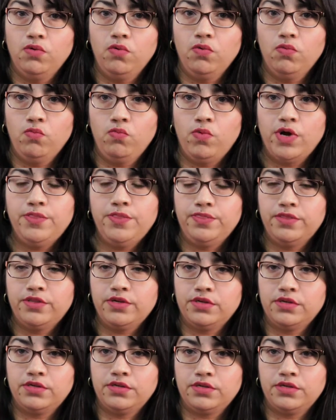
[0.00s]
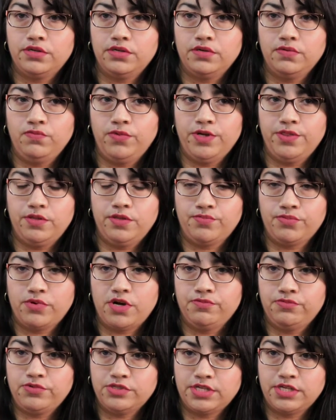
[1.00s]
what the
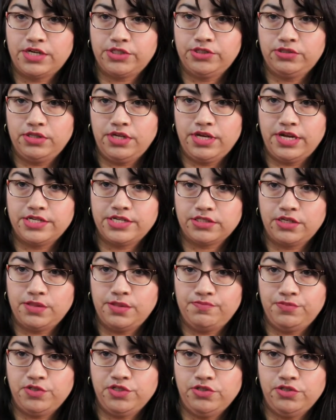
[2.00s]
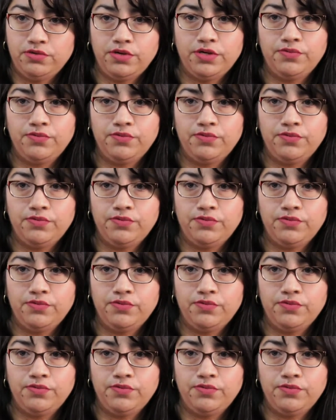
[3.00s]
prompt was actually asking them to do.